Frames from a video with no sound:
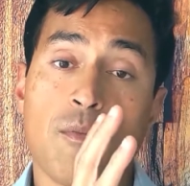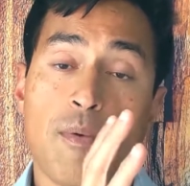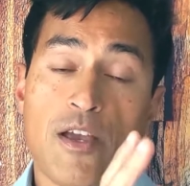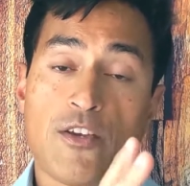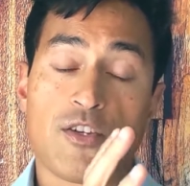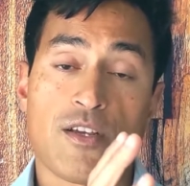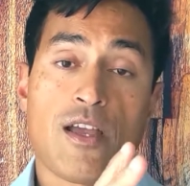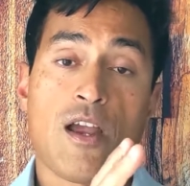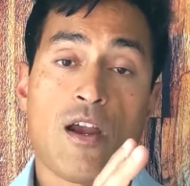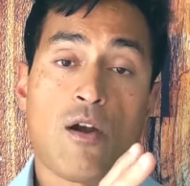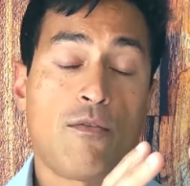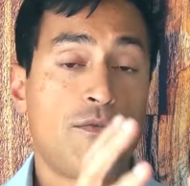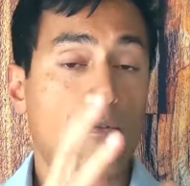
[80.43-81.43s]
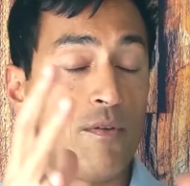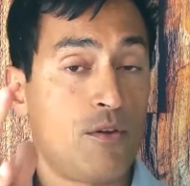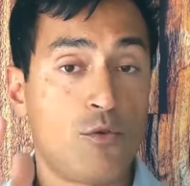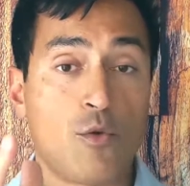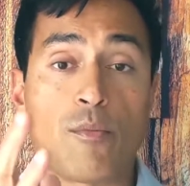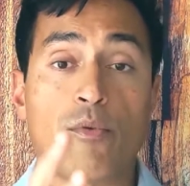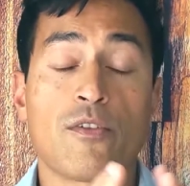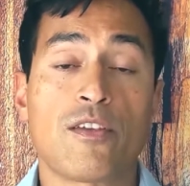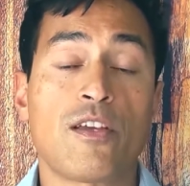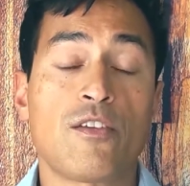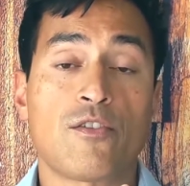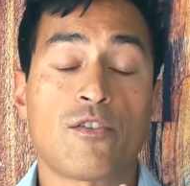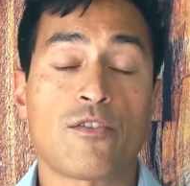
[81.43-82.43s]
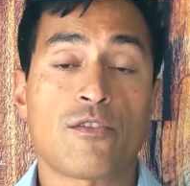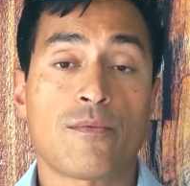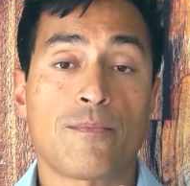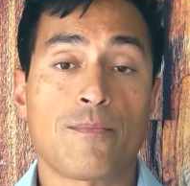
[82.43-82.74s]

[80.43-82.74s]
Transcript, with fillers: patient care of doing procedures.